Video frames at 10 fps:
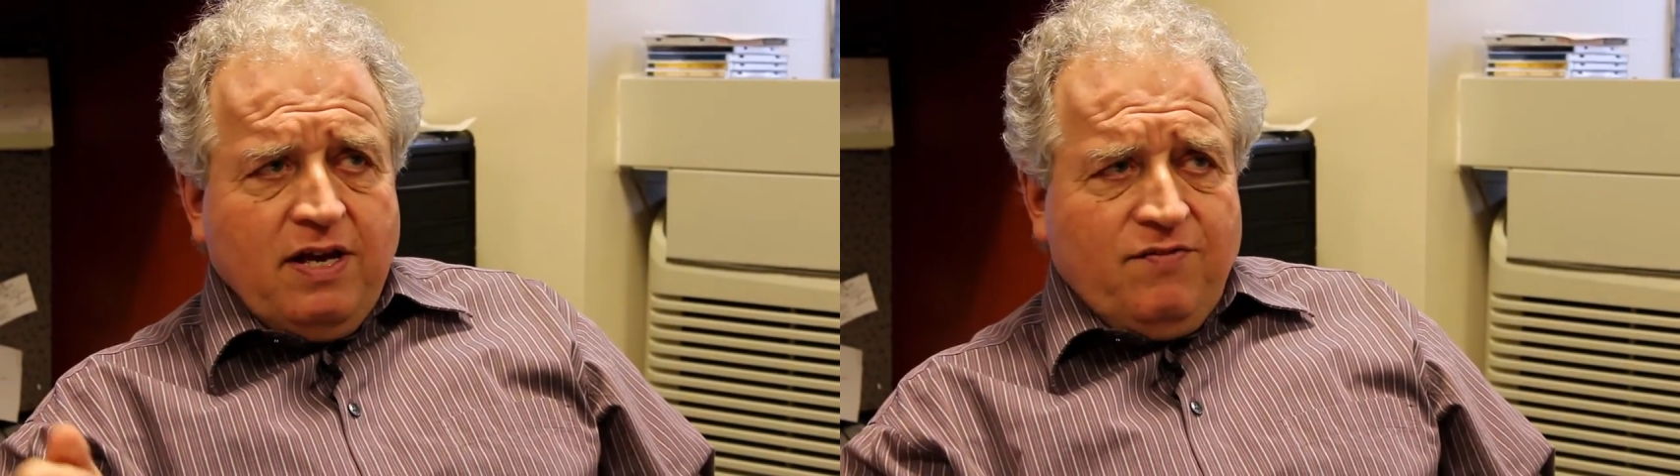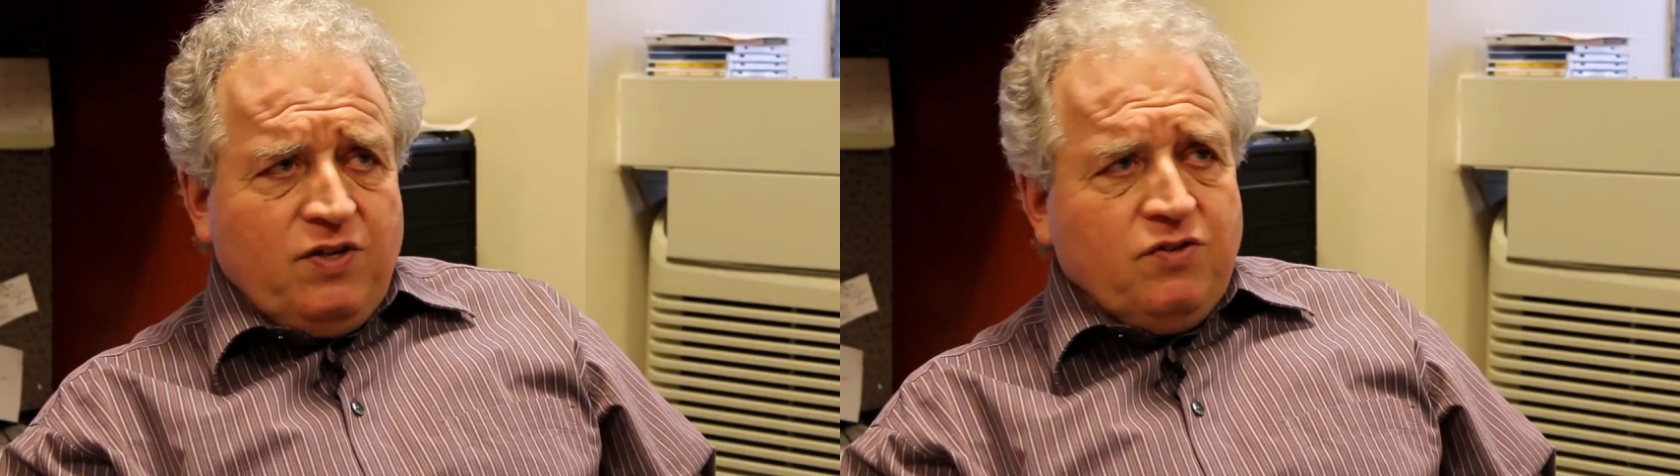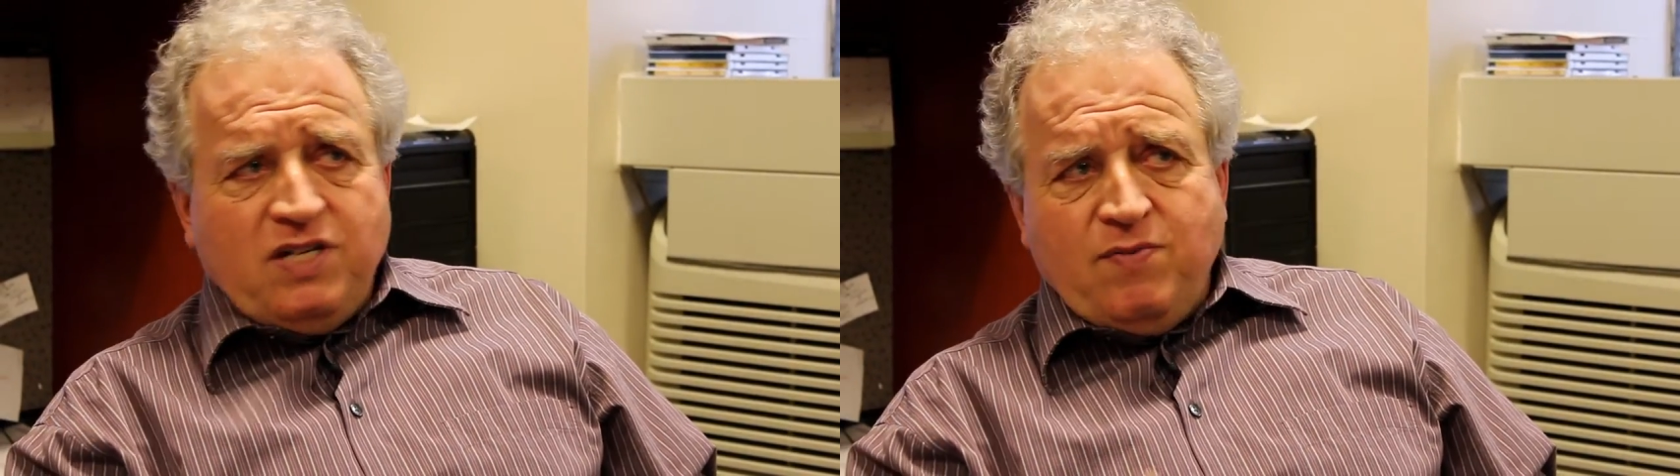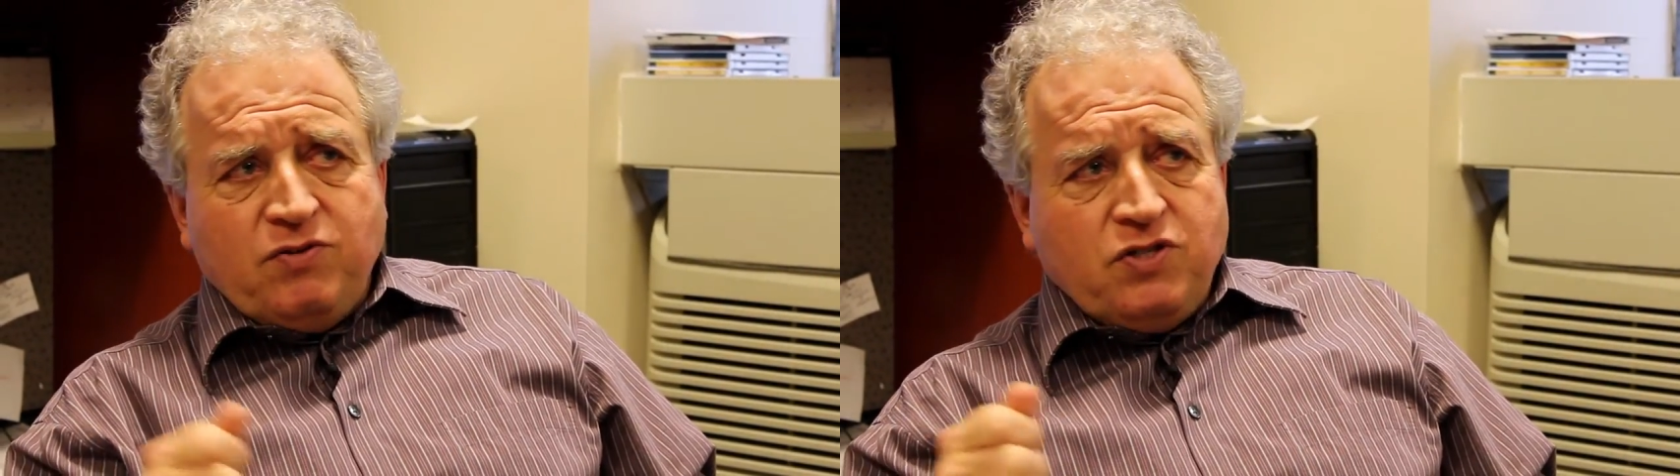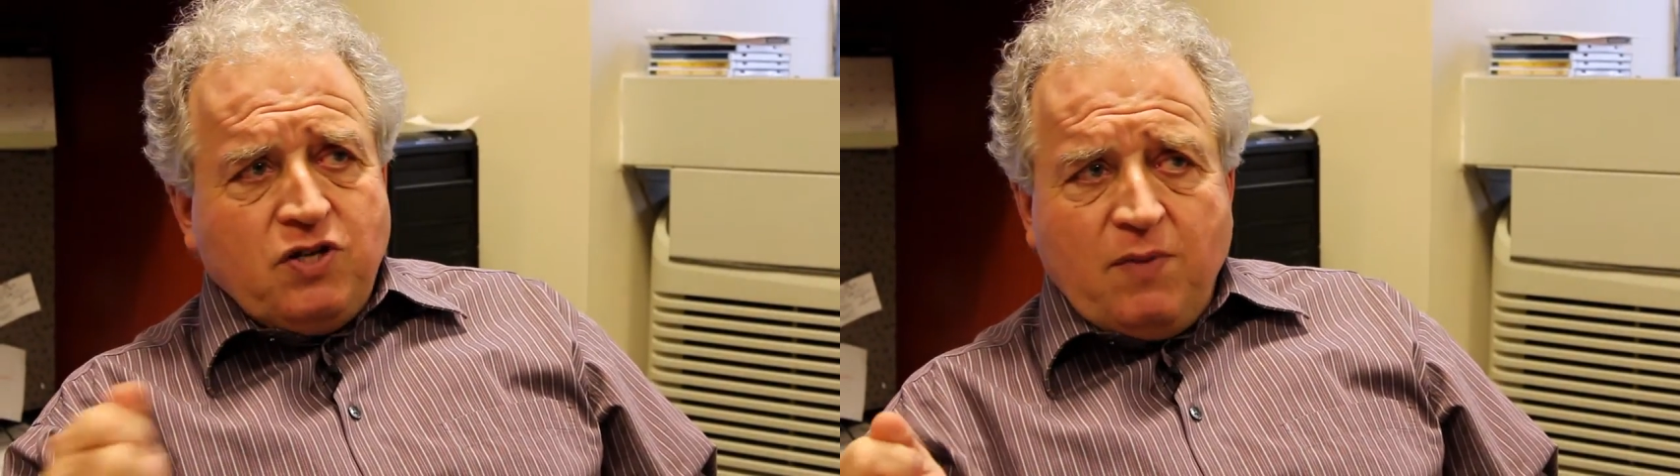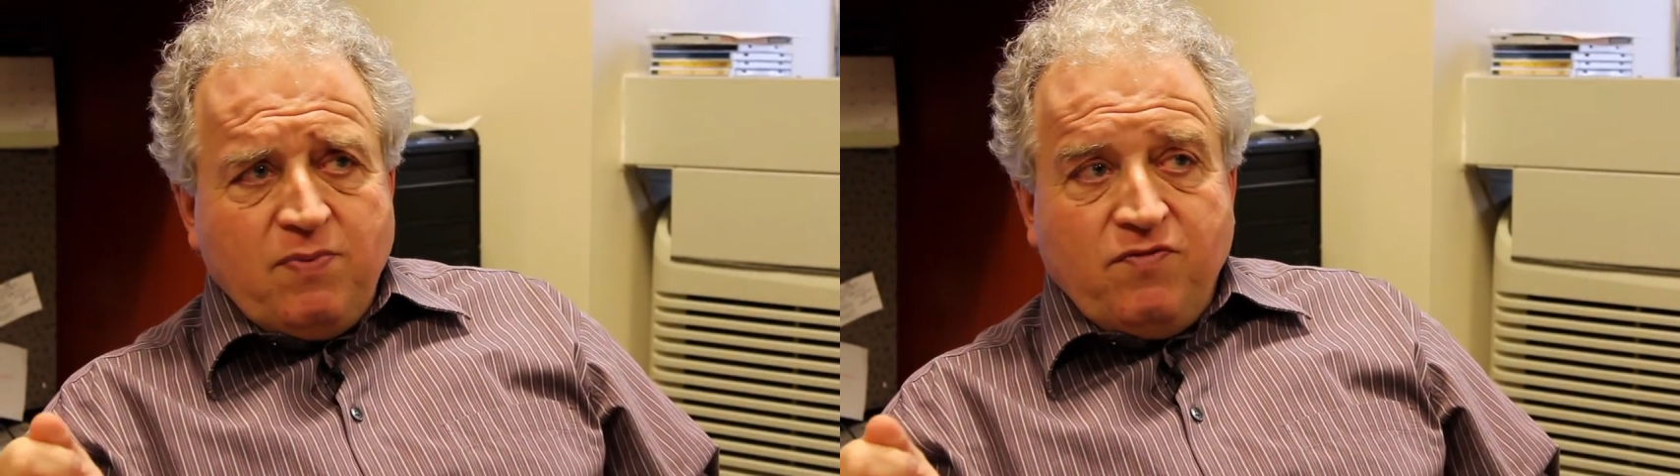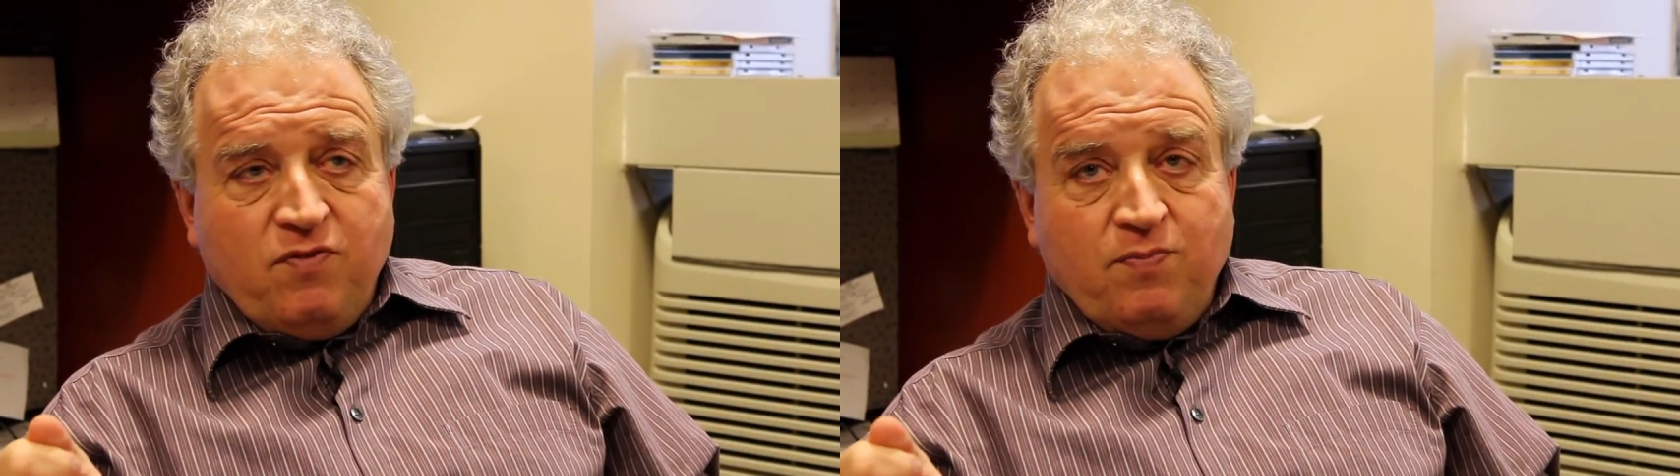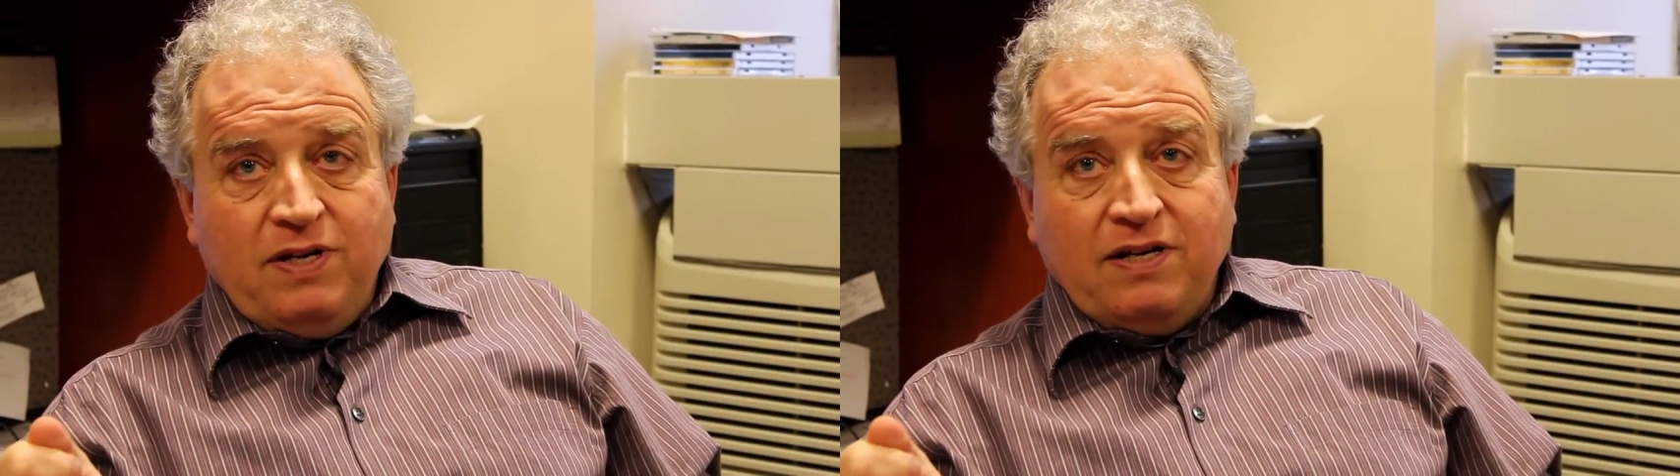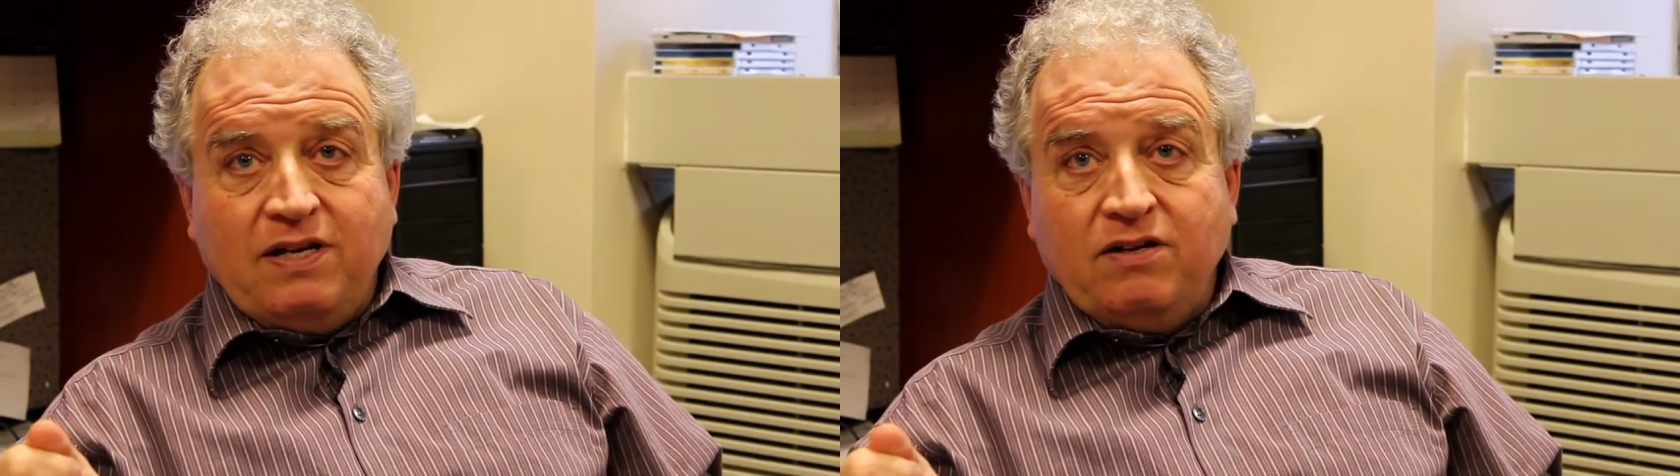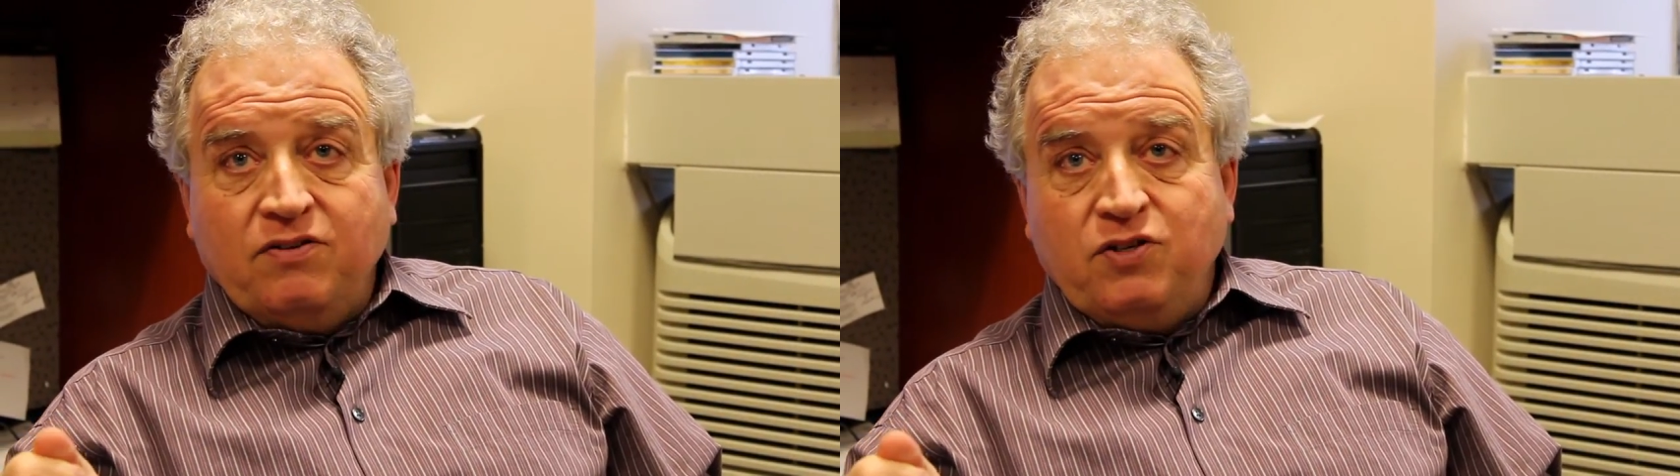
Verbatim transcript: If you could somehow stop him from being killed,